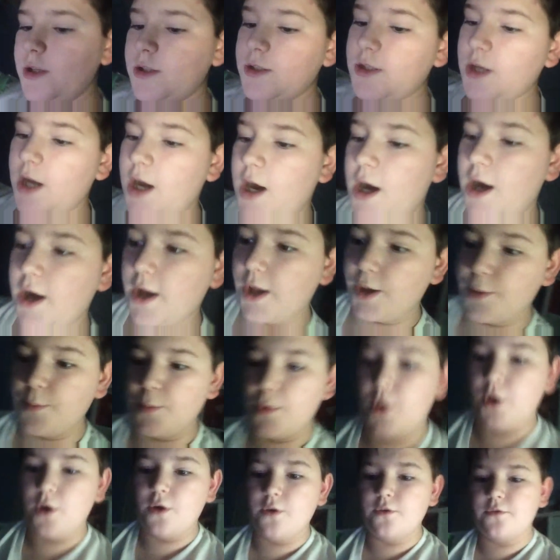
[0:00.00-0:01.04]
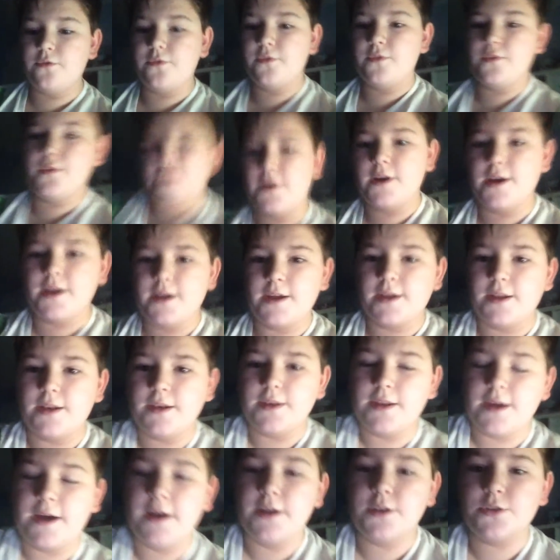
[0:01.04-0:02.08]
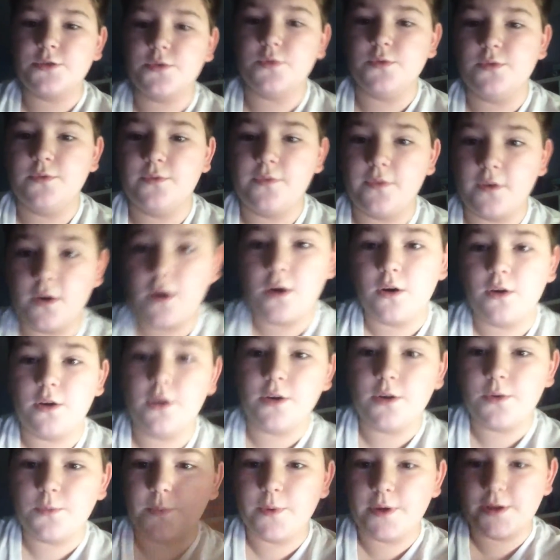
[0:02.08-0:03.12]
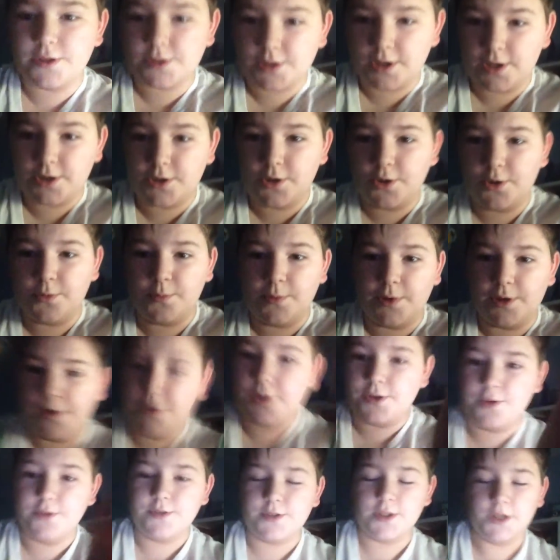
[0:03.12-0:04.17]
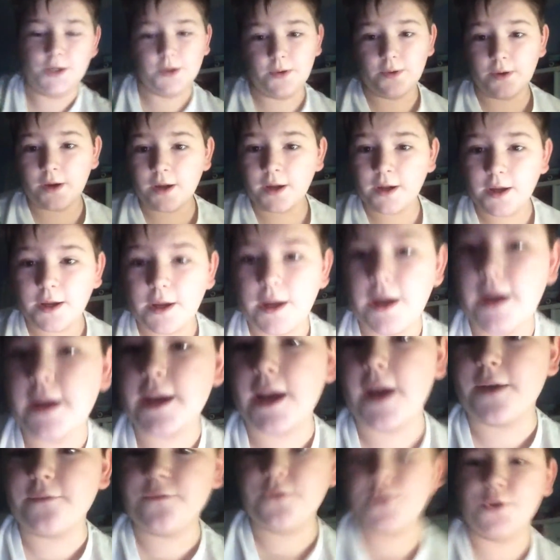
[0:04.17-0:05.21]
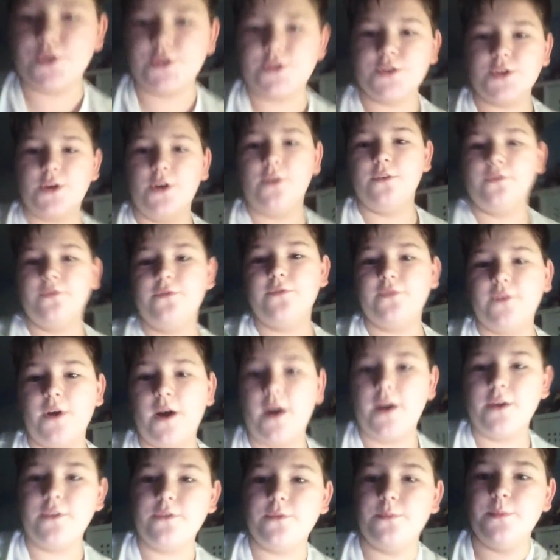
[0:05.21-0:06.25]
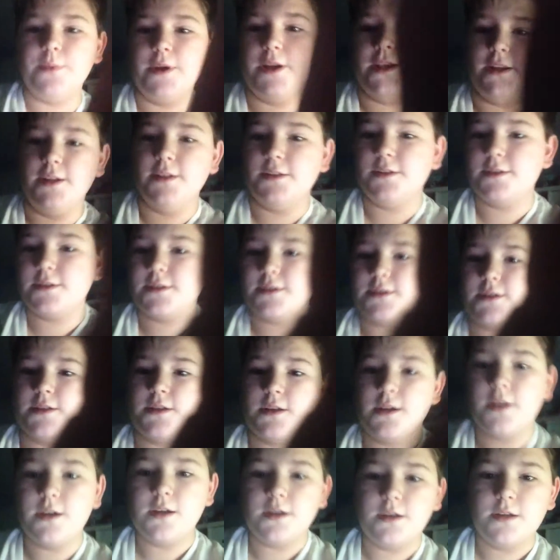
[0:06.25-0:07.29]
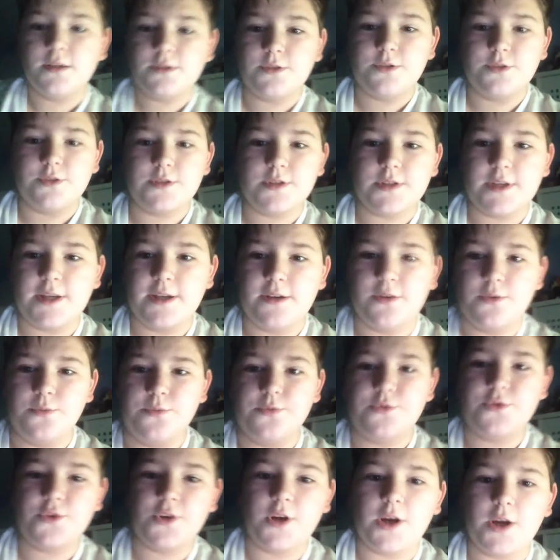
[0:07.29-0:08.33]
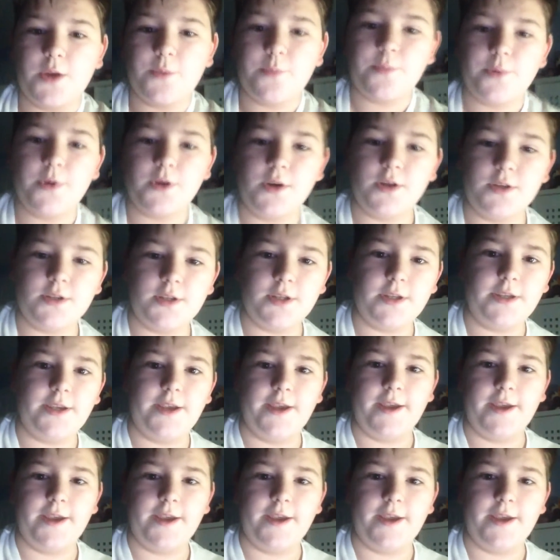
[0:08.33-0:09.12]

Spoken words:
time of an actual vlog, which I normally do, so an average of 5 minutes. Just setting up the tripod and